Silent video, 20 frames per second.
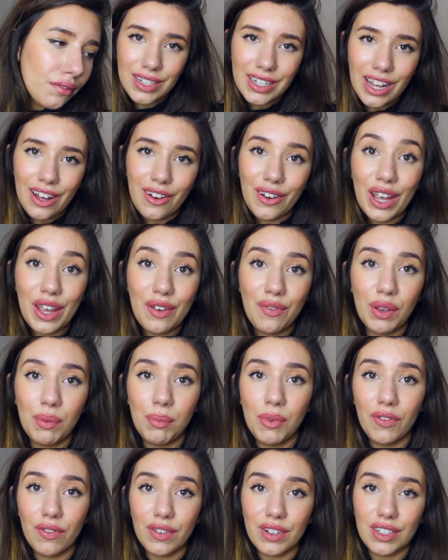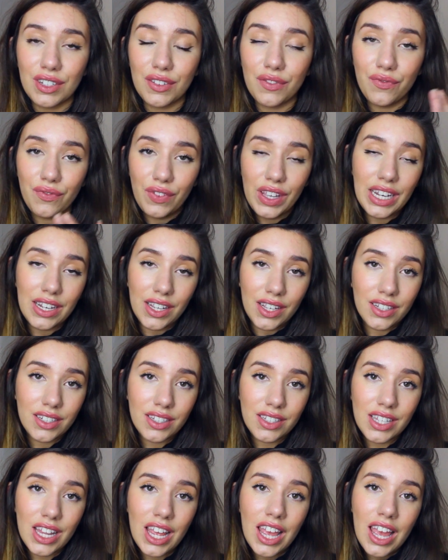Now if we move on to
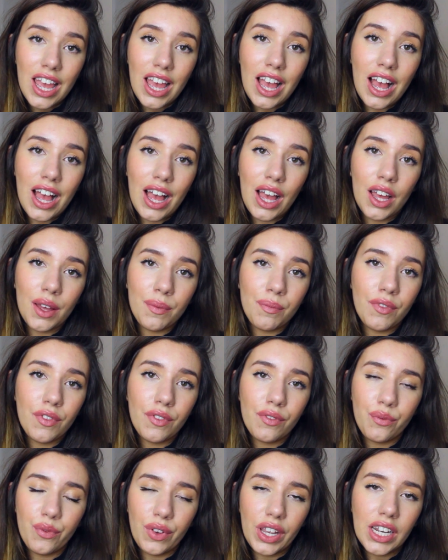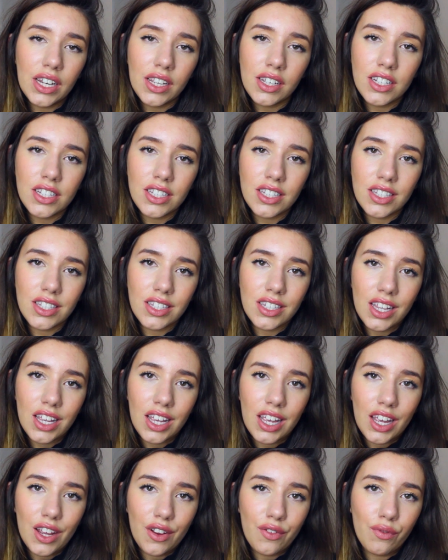Venus, Venus
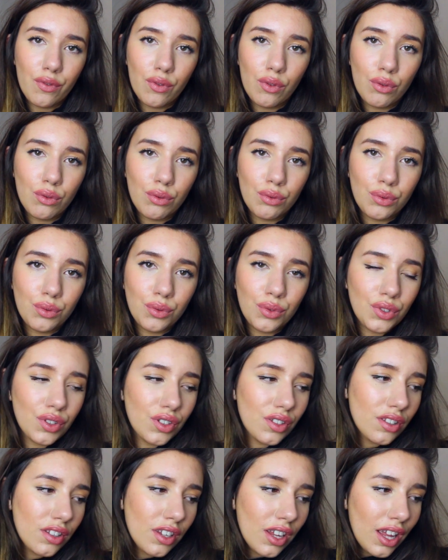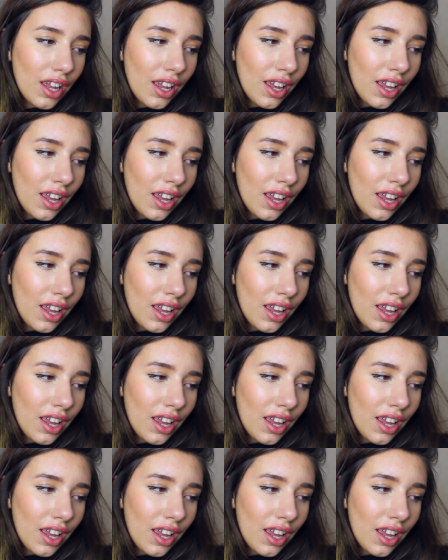rules